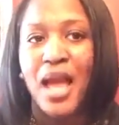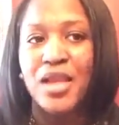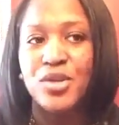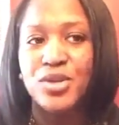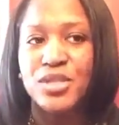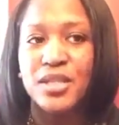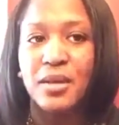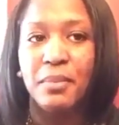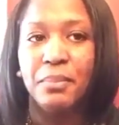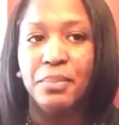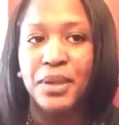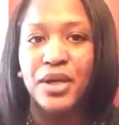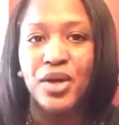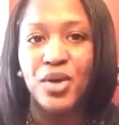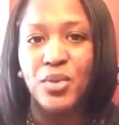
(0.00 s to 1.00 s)
I used to
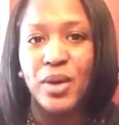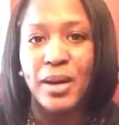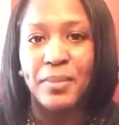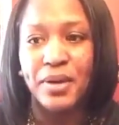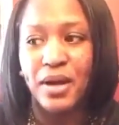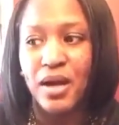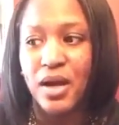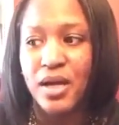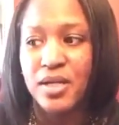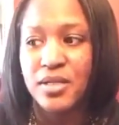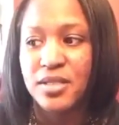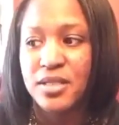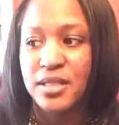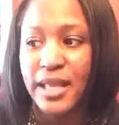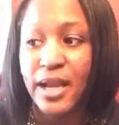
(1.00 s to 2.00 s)
build
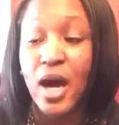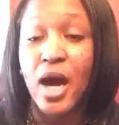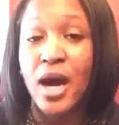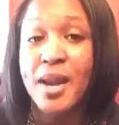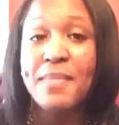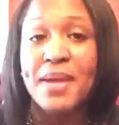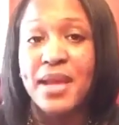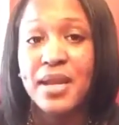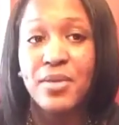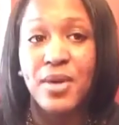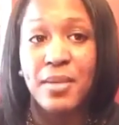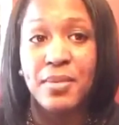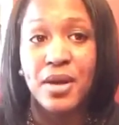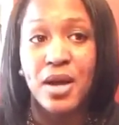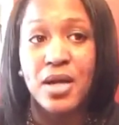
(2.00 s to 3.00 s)
webinars, like automated
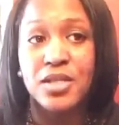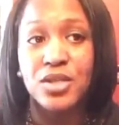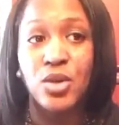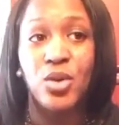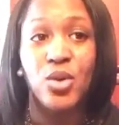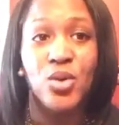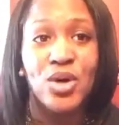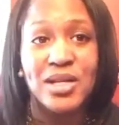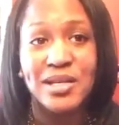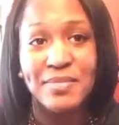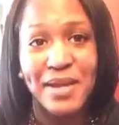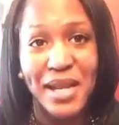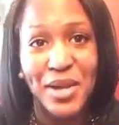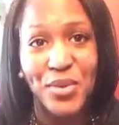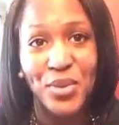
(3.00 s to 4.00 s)
webinars or
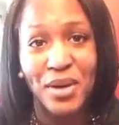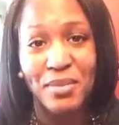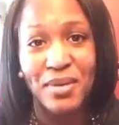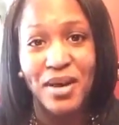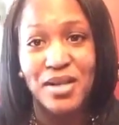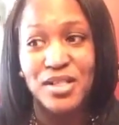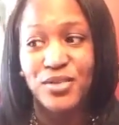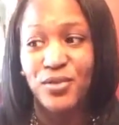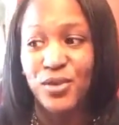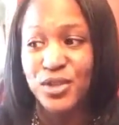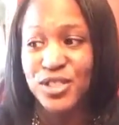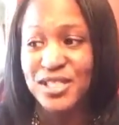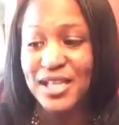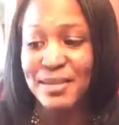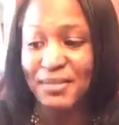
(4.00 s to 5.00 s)
on-demand webinars
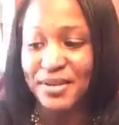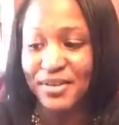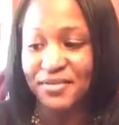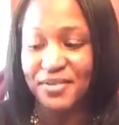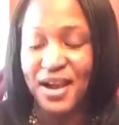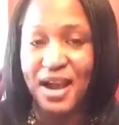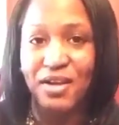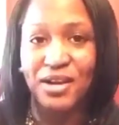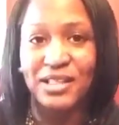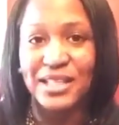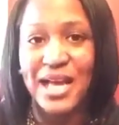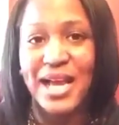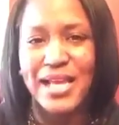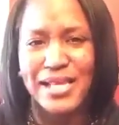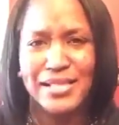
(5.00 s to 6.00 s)
for some of our
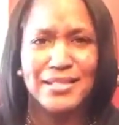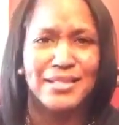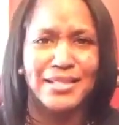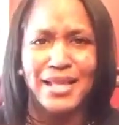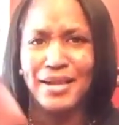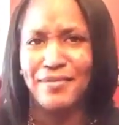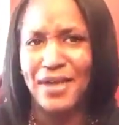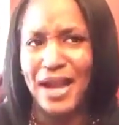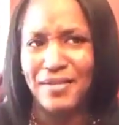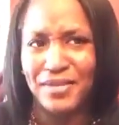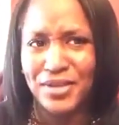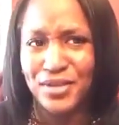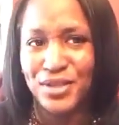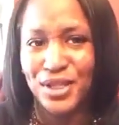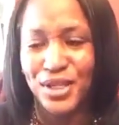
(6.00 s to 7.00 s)
clients like
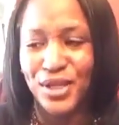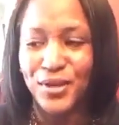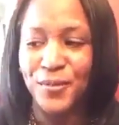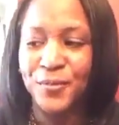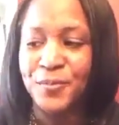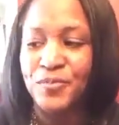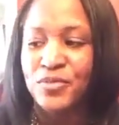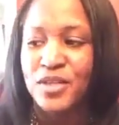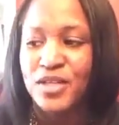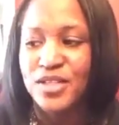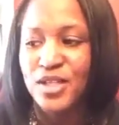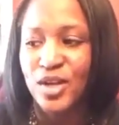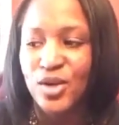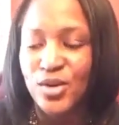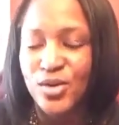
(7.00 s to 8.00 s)
5 years ago.
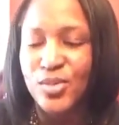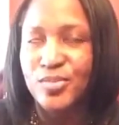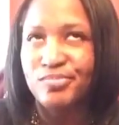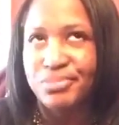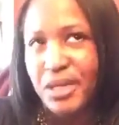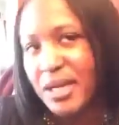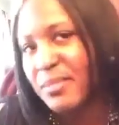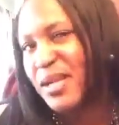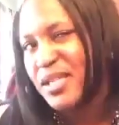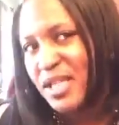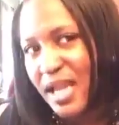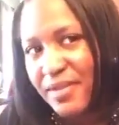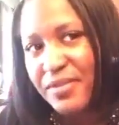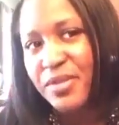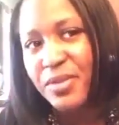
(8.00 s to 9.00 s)
So pretty
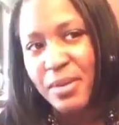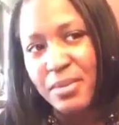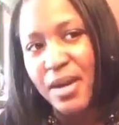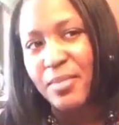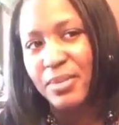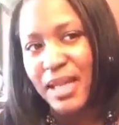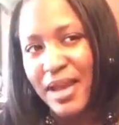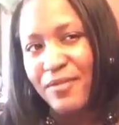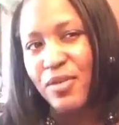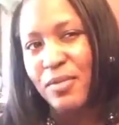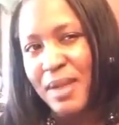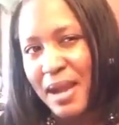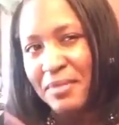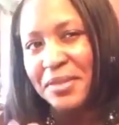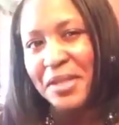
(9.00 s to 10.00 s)
much every webinar
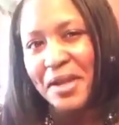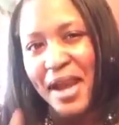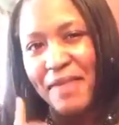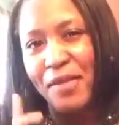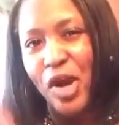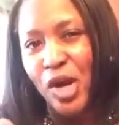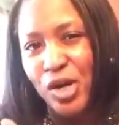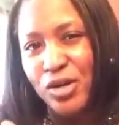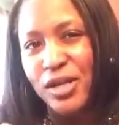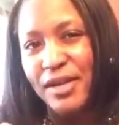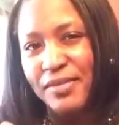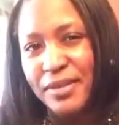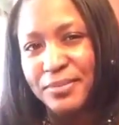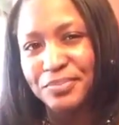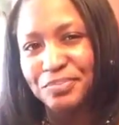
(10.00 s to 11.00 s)
platform out there, I've heard
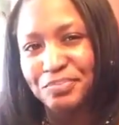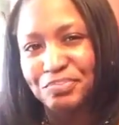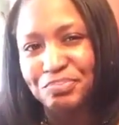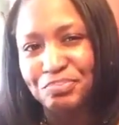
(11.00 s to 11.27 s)
of it.